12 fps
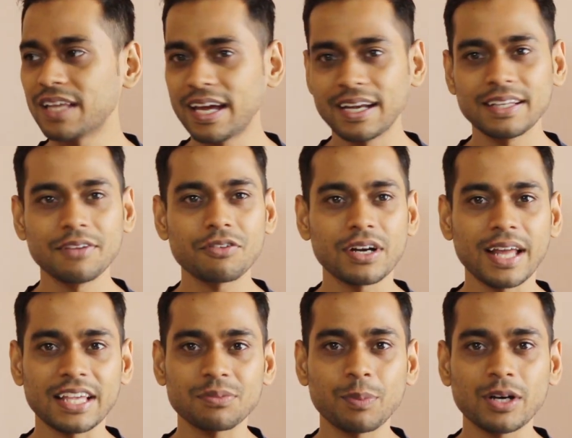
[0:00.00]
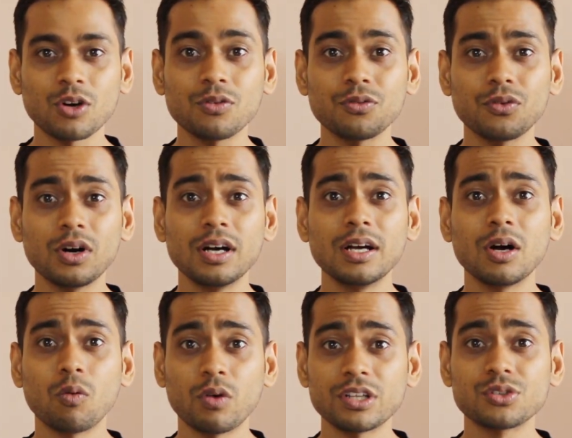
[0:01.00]
and different aspect of
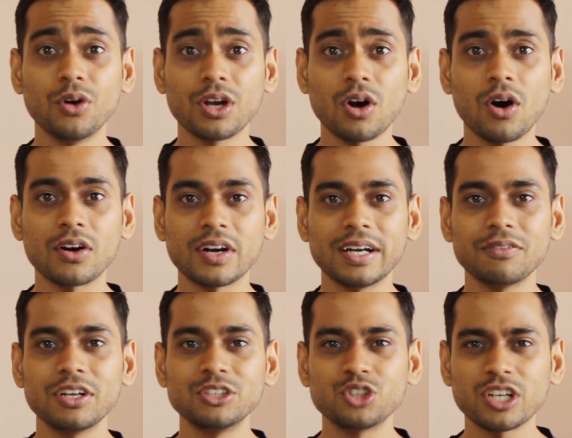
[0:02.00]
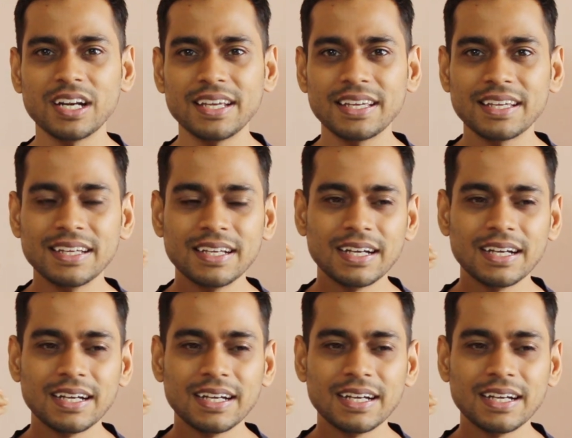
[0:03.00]
what is going on, right? We are generally,